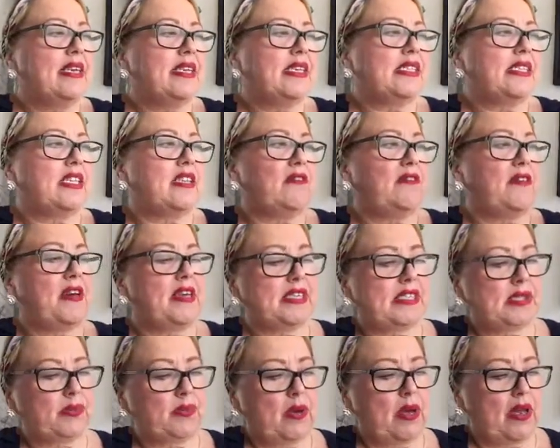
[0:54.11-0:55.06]
So the
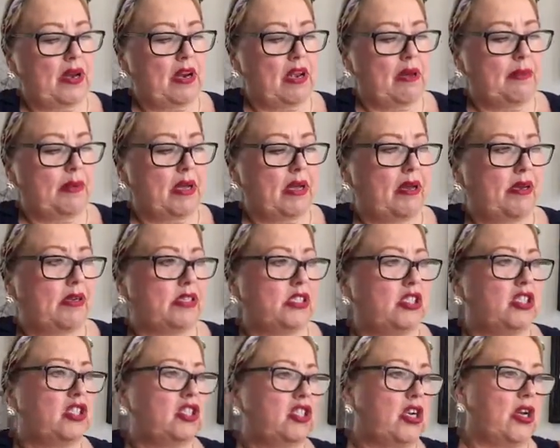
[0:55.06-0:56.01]
first one I'm going to
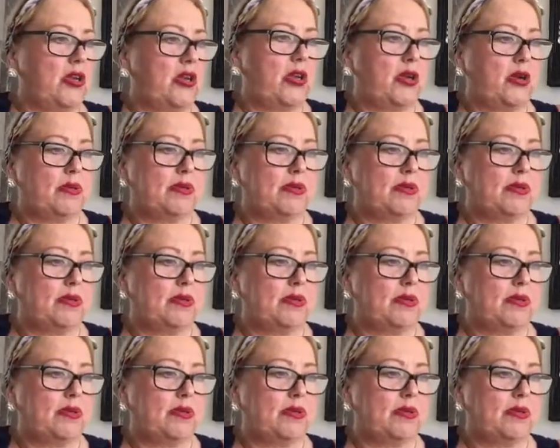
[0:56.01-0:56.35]
show you,